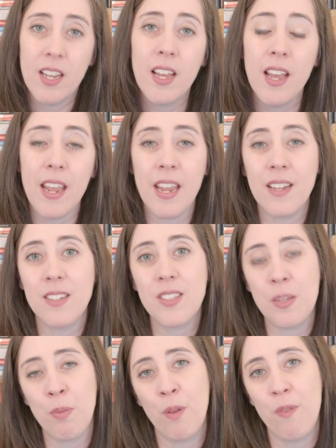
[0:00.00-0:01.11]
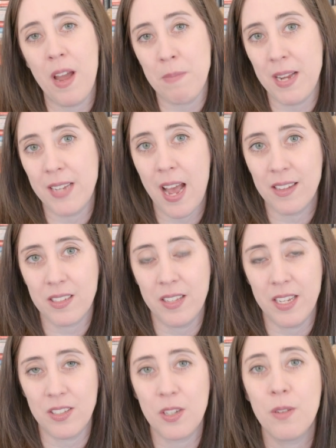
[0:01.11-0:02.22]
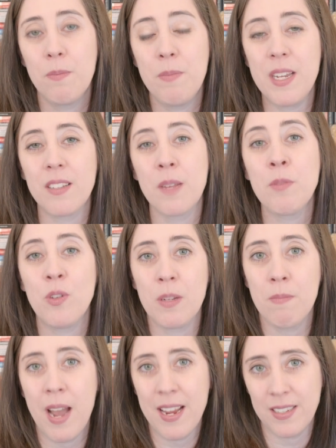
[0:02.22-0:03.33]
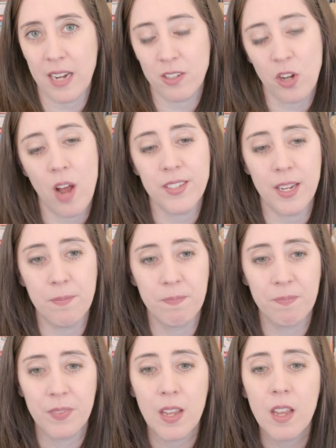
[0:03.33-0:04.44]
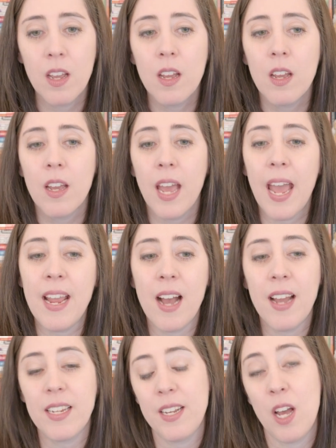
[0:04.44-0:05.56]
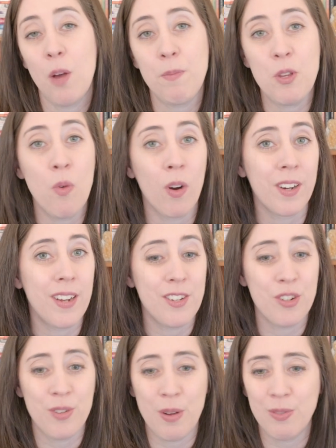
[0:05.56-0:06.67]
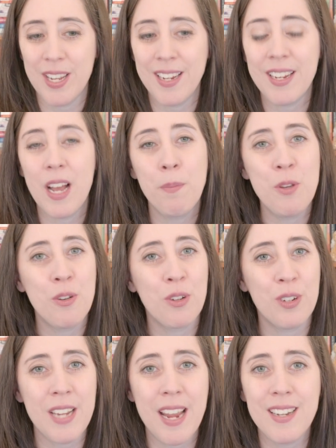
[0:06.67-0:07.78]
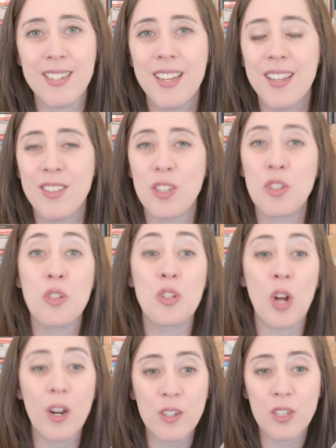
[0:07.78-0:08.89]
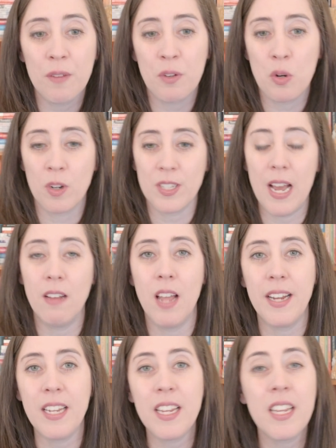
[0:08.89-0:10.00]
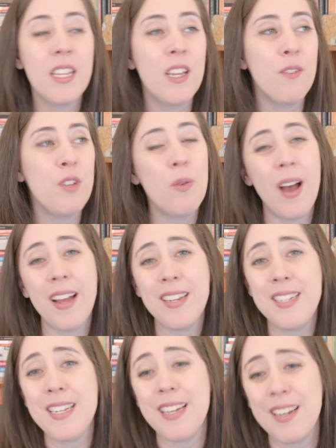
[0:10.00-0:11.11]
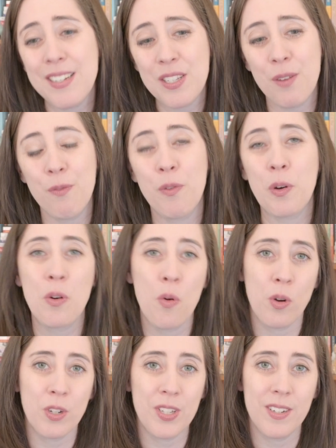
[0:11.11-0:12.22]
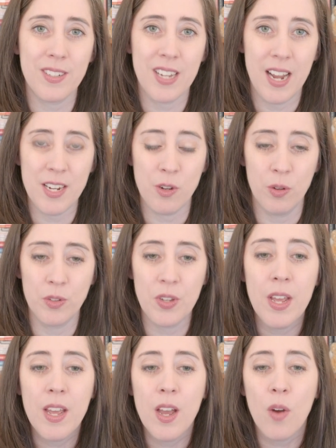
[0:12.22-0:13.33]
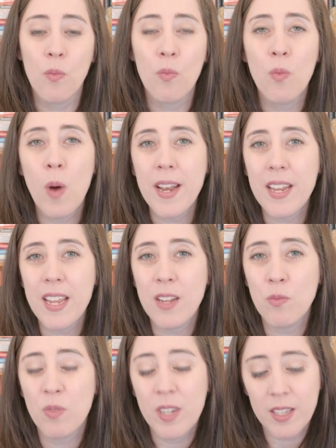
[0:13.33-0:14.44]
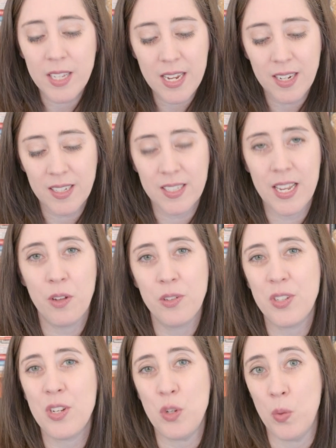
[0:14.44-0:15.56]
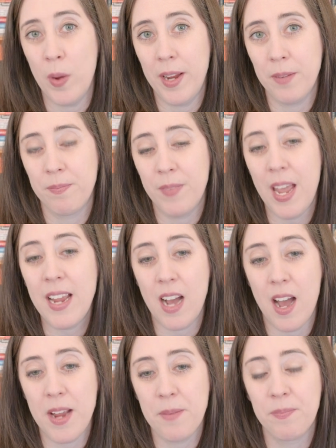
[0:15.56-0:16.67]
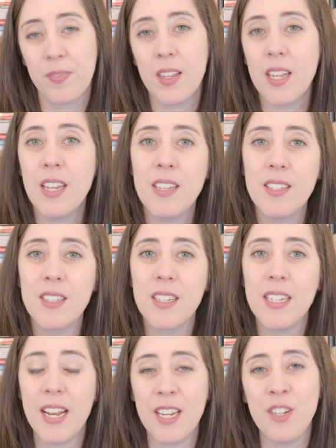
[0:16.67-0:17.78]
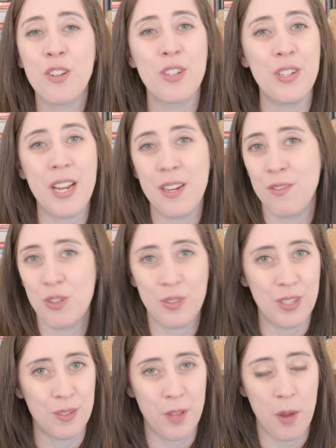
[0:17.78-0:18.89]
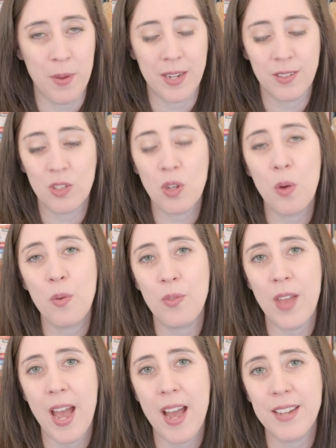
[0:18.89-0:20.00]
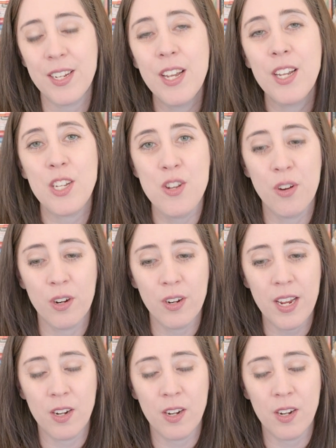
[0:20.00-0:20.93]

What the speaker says: and simplifying my task list because I'm using my exact content. AI can help you organize your notes. It can help you create the start of a course outline. It can give you ideas for course titles. What it really excels at doing, AI, is getting your creative juices flowing so that your inner